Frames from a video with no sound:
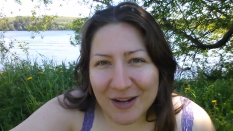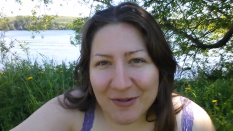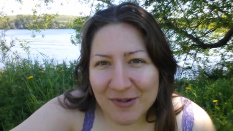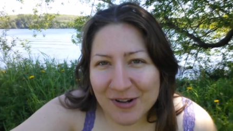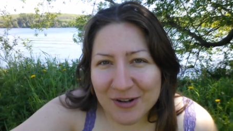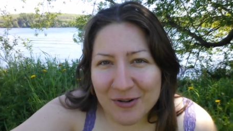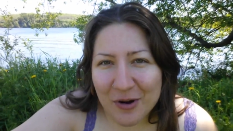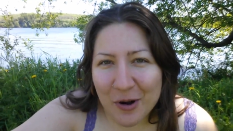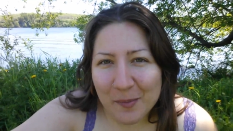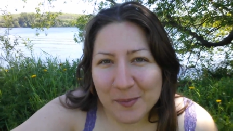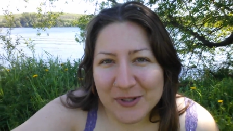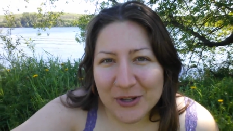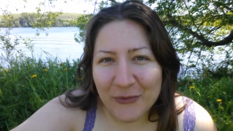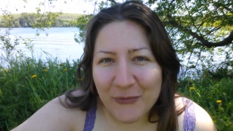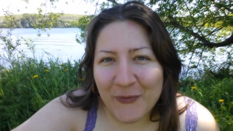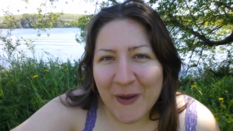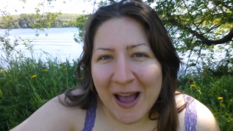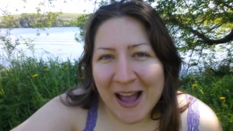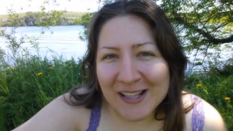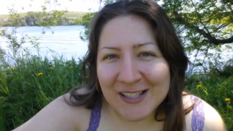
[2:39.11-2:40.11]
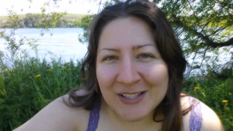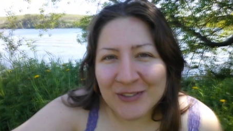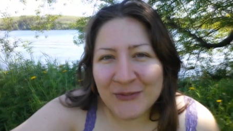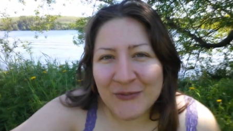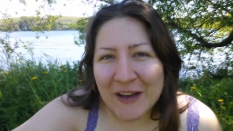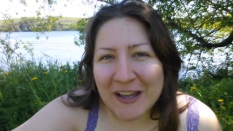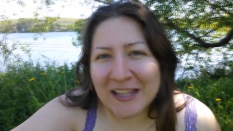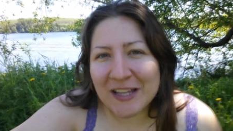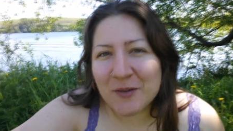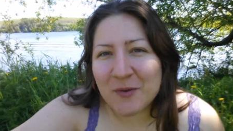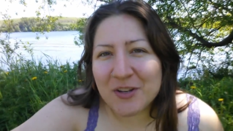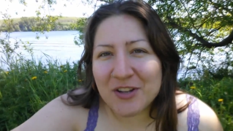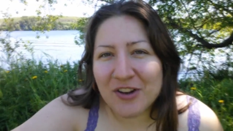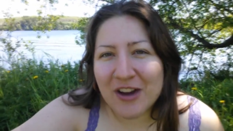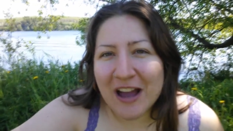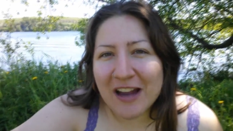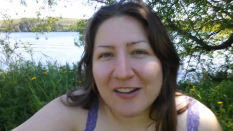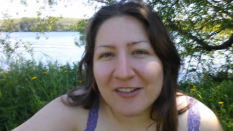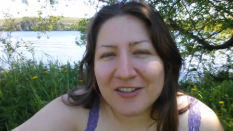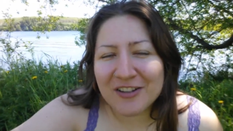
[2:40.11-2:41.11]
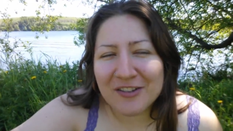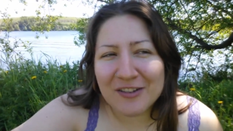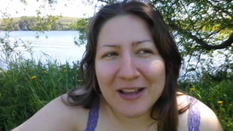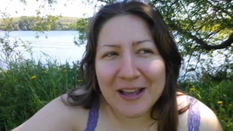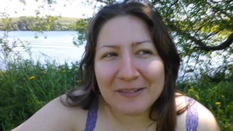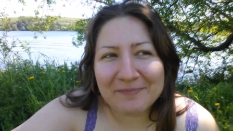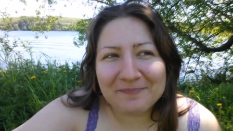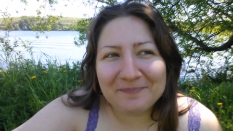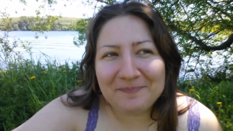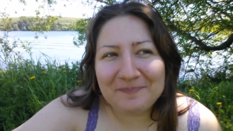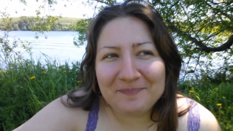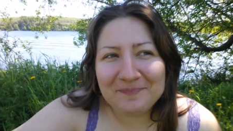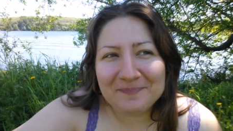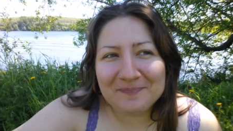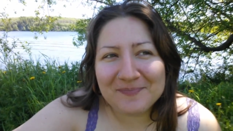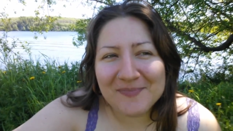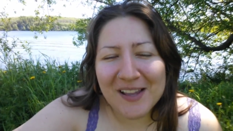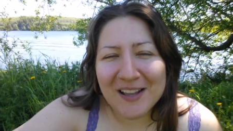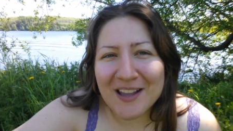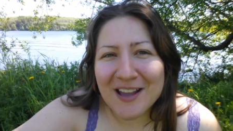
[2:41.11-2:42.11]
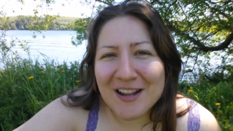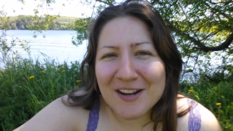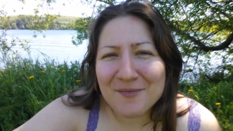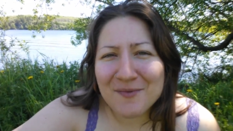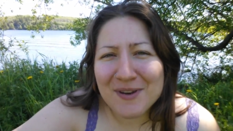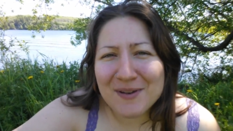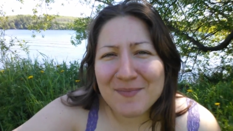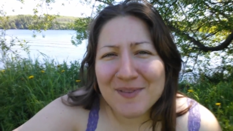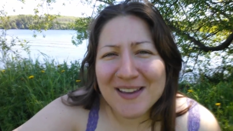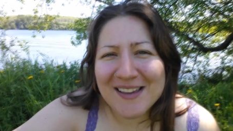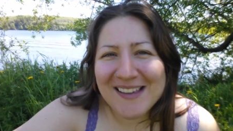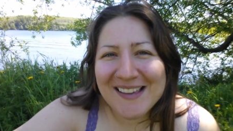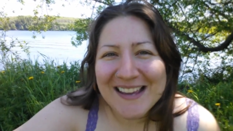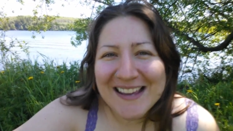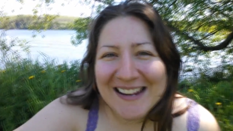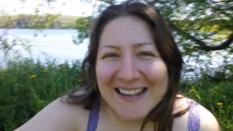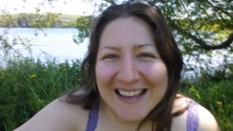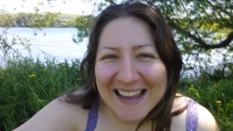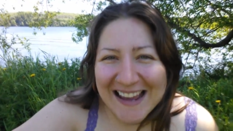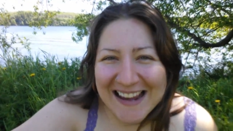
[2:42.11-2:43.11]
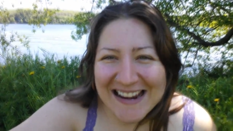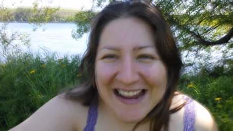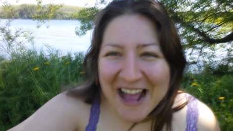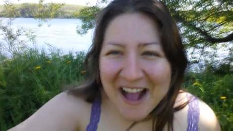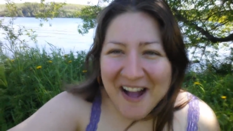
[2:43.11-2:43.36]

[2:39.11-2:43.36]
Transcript: I want to grow up so fast. And finally, when you're adult, you're like, I kind of want to be a kid again.